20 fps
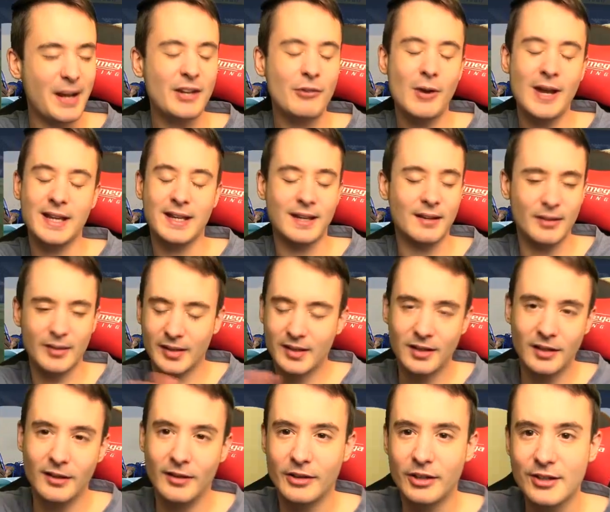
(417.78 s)
By the way,
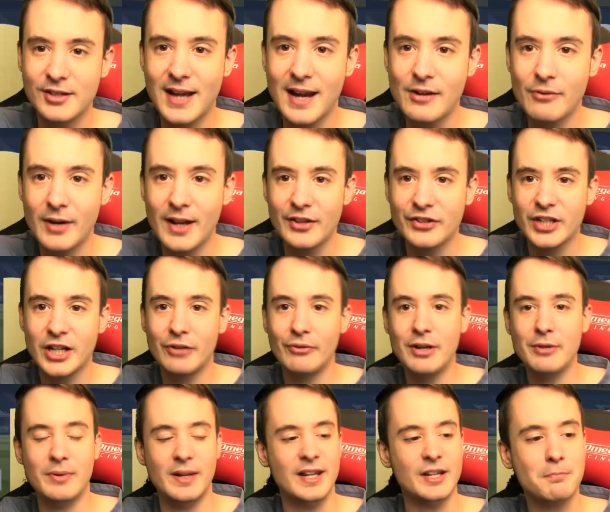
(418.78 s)
does anyone else
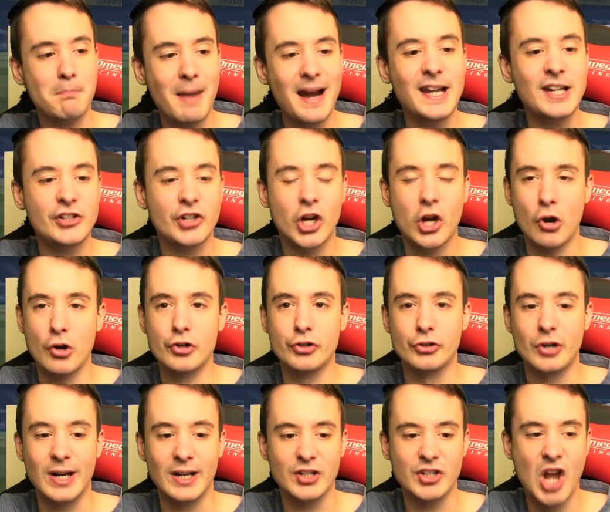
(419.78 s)
agree with this? Manager
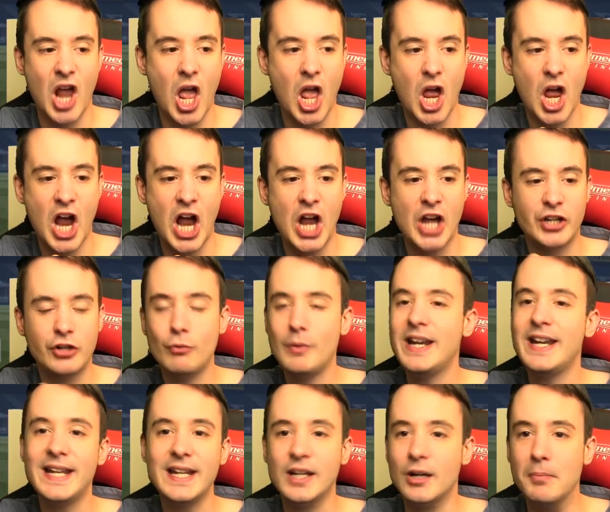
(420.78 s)
contracts. Do
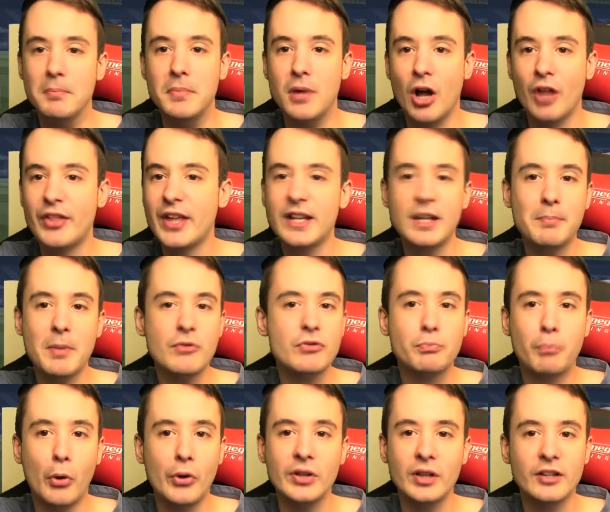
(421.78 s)
we need them? Are they the
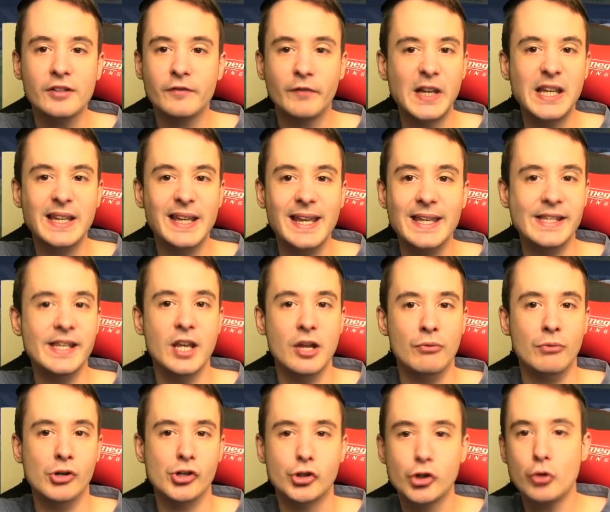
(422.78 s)
most pointless thing in EU?